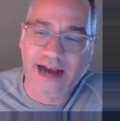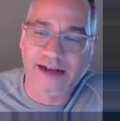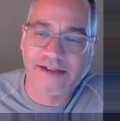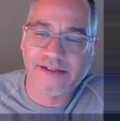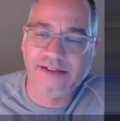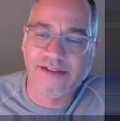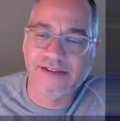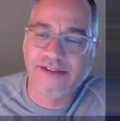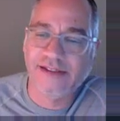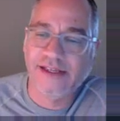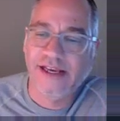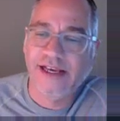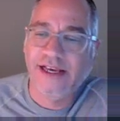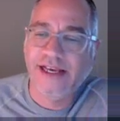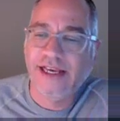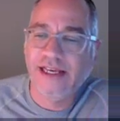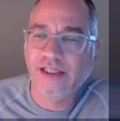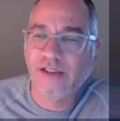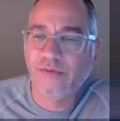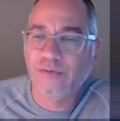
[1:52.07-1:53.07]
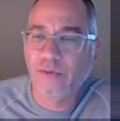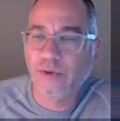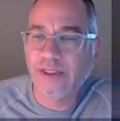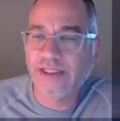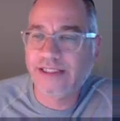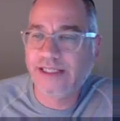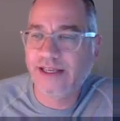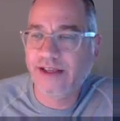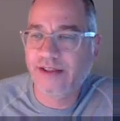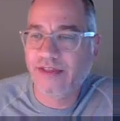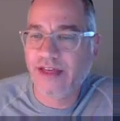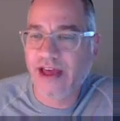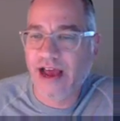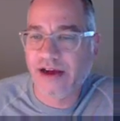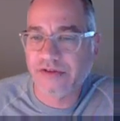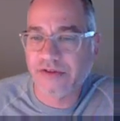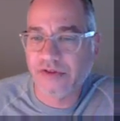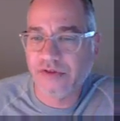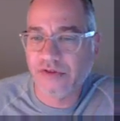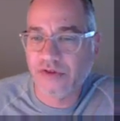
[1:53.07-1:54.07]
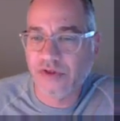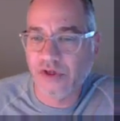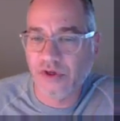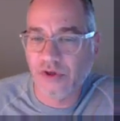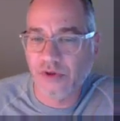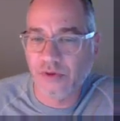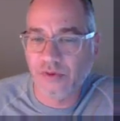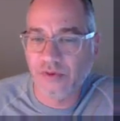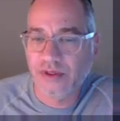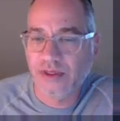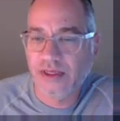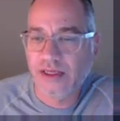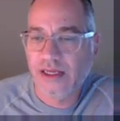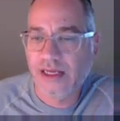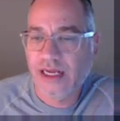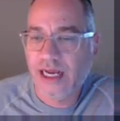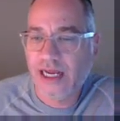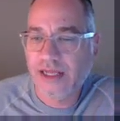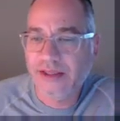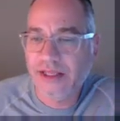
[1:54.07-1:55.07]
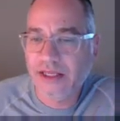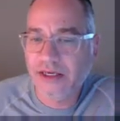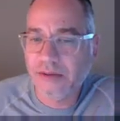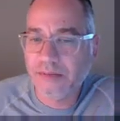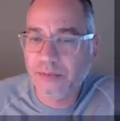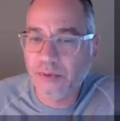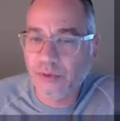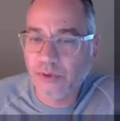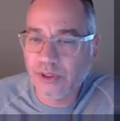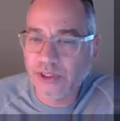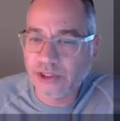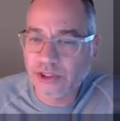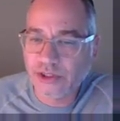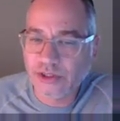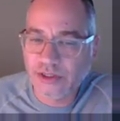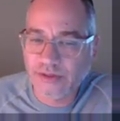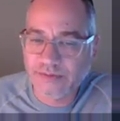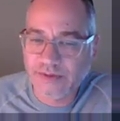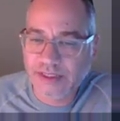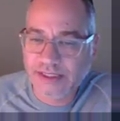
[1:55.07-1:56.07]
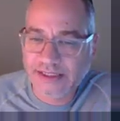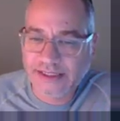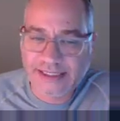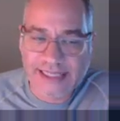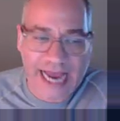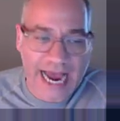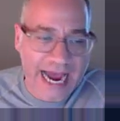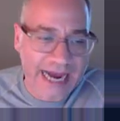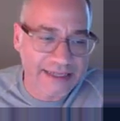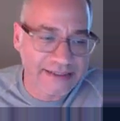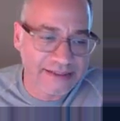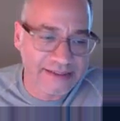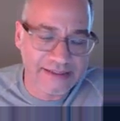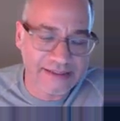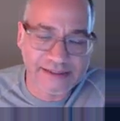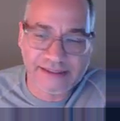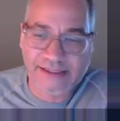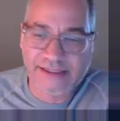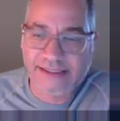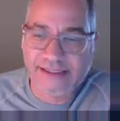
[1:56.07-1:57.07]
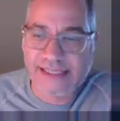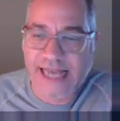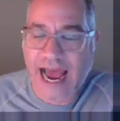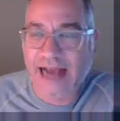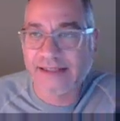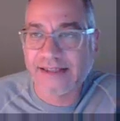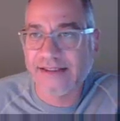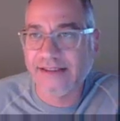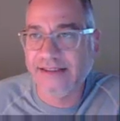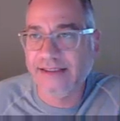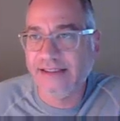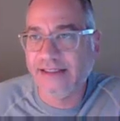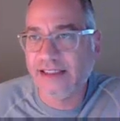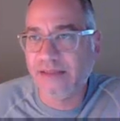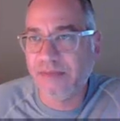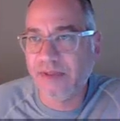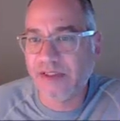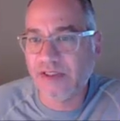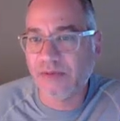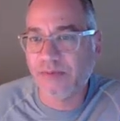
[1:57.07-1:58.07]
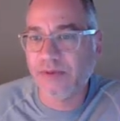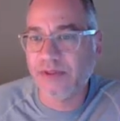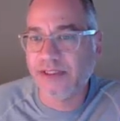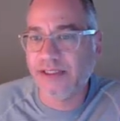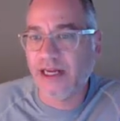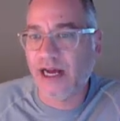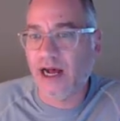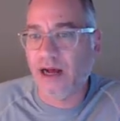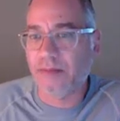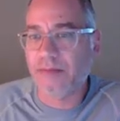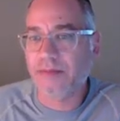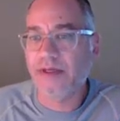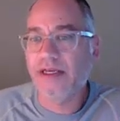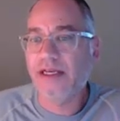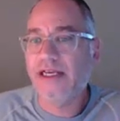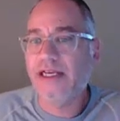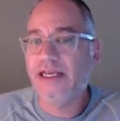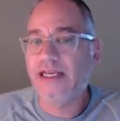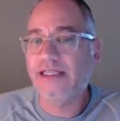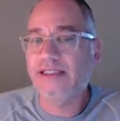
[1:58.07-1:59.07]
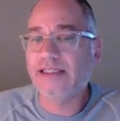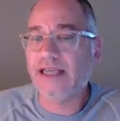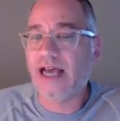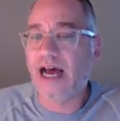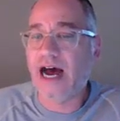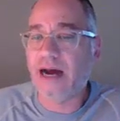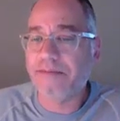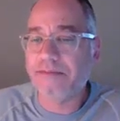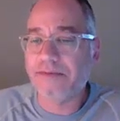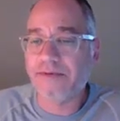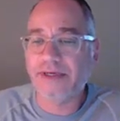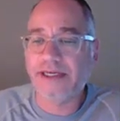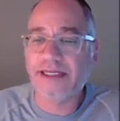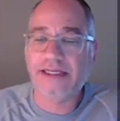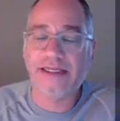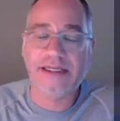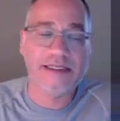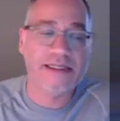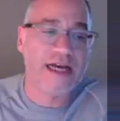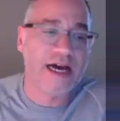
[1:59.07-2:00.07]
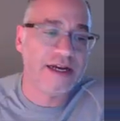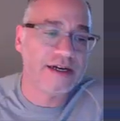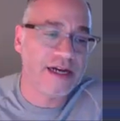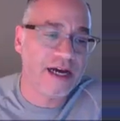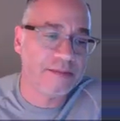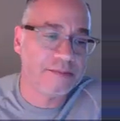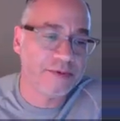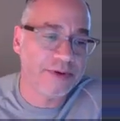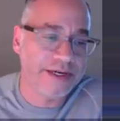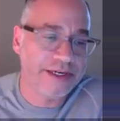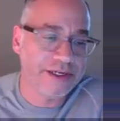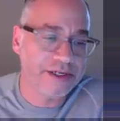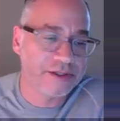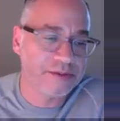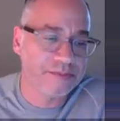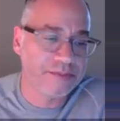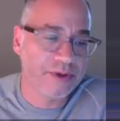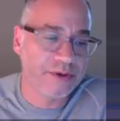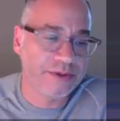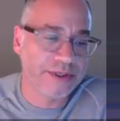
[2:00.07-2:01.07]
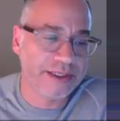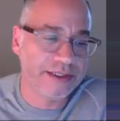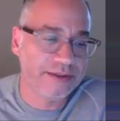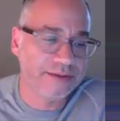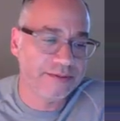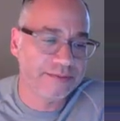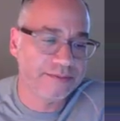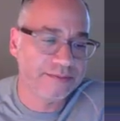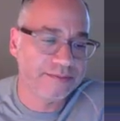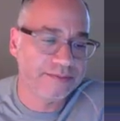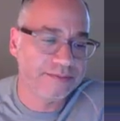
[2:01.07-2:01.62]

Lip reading: taxes is $14,002. And then a portion of these taxes need to be split up into operating and non-operating component.